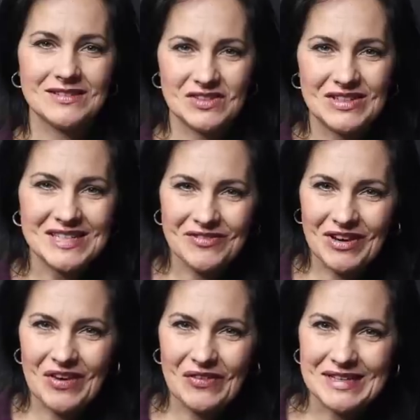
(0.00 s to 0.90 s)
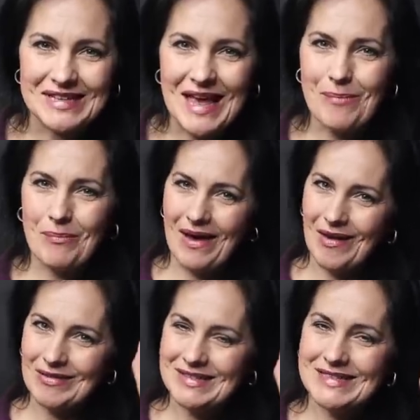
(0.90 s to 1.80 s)
Today's video is
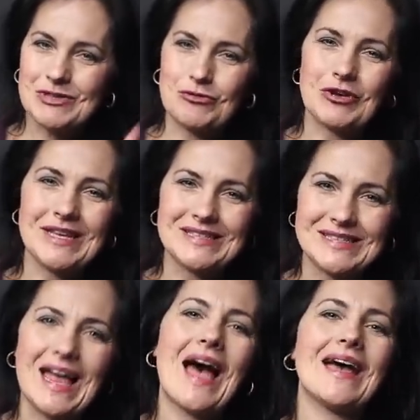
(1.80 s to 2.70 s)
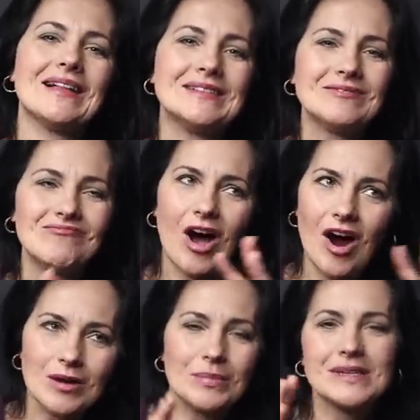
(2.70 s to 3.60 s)
about street style,
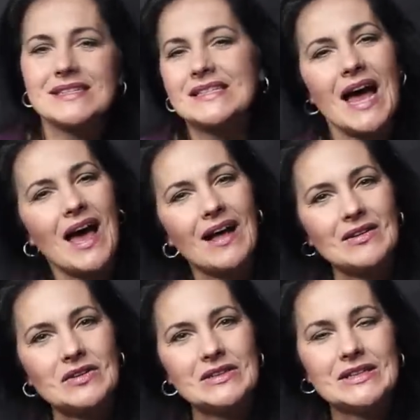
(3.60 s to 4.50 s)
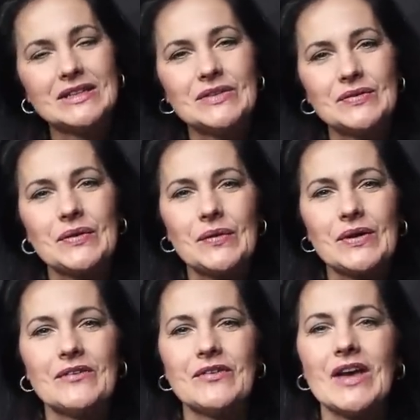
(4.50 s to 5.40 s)
urban style
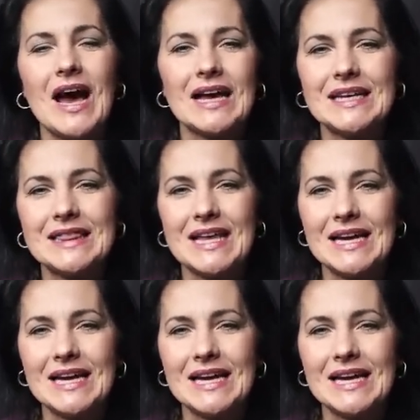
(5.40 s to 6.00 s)
photography. I did